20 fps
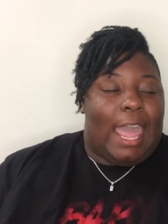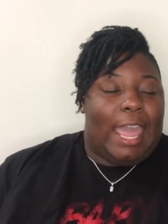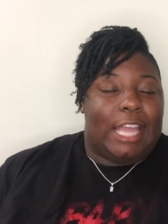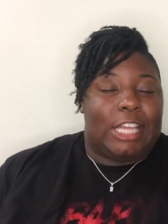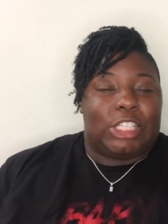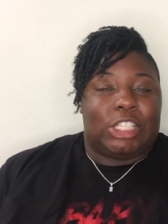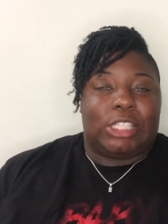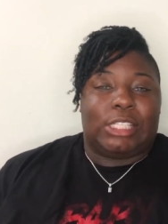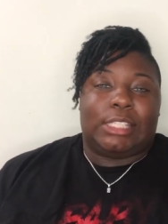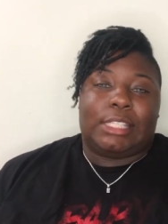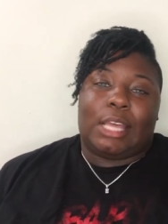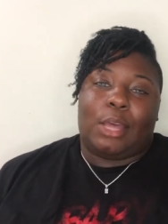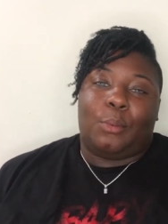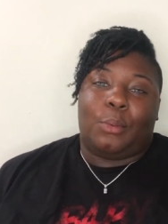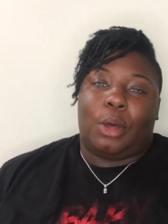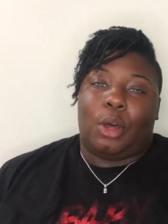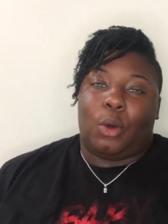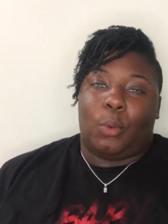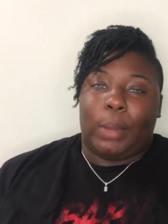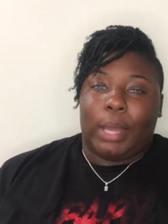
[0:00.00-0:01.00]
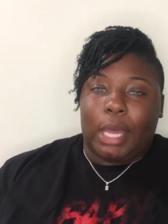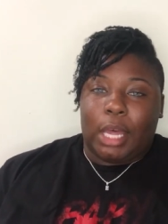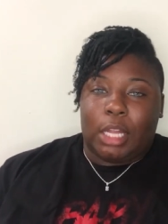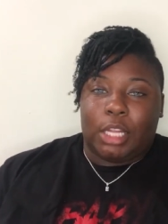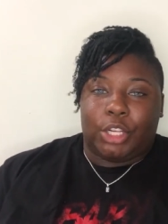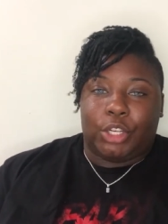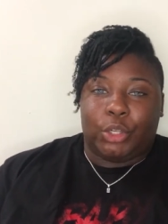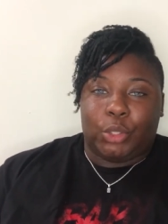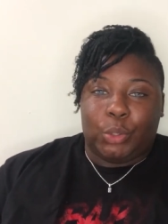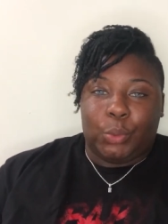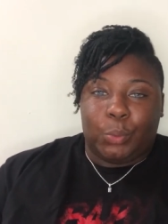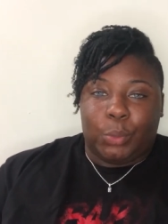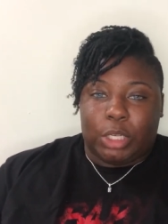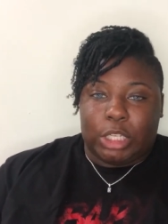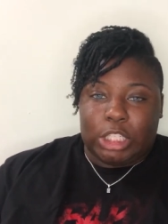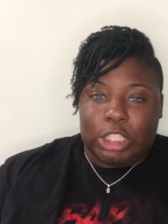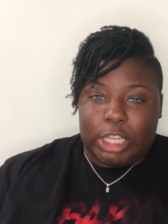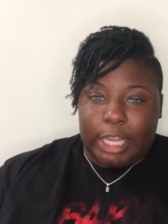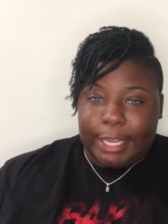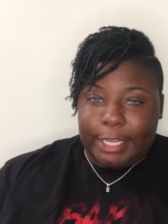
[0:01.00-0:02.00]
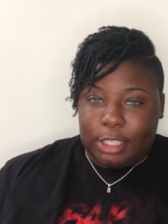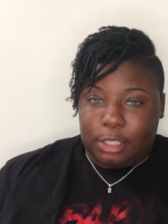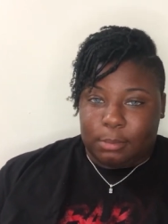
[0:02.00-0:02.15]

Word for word: And she said, well, what color do you want to change